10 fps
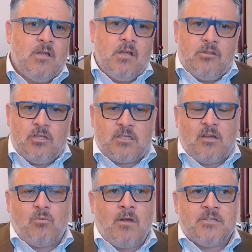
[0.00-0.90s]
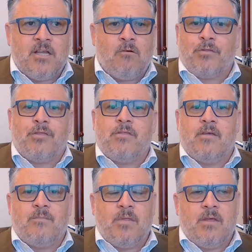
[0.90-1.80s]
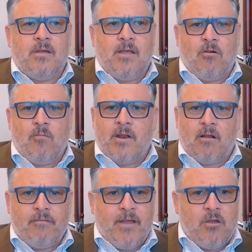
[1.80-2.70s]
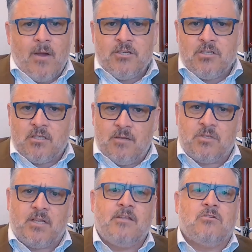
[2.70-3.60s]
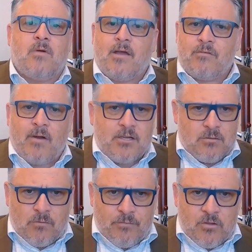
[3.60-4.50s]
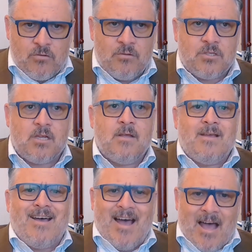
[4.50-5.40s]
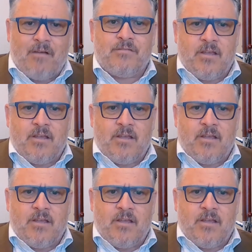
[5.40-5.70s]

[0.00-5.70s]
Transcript: New South Wales Health, the aeromedical evacuation teams, they do after action reviews after